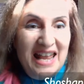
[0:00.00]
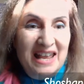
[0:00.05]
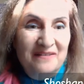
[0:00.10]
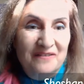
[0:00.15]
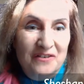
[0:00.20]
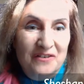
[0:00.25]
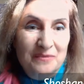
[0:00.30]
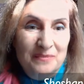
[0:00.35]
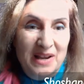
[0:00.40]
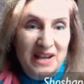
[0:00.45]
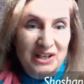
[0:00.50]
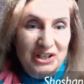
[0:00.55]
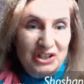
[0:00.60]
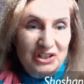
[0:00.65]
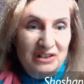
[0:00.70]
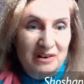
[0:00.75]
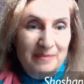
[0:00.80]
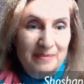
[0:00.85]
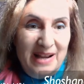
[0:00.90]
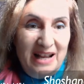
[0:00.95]

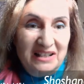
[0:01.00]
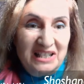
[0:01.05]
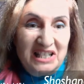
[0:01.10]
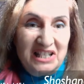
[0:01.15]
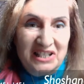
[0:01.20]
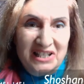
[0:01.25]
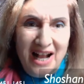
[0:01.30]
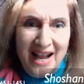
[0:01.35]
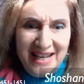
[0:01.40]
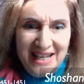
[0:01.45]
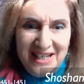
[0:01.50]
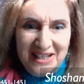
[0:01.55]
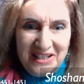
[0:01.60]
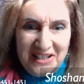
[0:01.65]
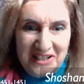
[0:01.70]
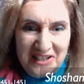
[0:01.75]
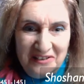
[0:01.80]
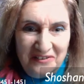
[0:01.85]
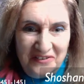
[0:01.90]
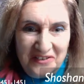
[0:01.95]
information about
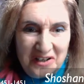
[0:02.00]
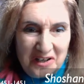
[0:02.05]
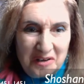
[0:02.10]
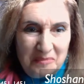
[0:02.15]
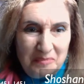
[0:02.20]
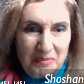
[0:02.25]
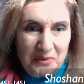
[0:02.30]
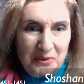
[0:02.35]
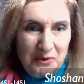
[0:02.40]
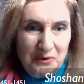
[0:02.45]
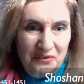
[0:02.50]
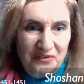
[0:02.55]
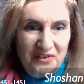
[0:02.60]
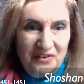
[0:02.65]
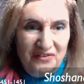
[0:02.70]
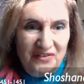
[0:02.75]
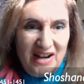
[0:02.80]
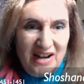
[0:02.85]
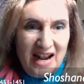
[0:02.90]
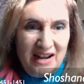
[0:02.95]
scientific
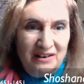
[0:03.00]
proof of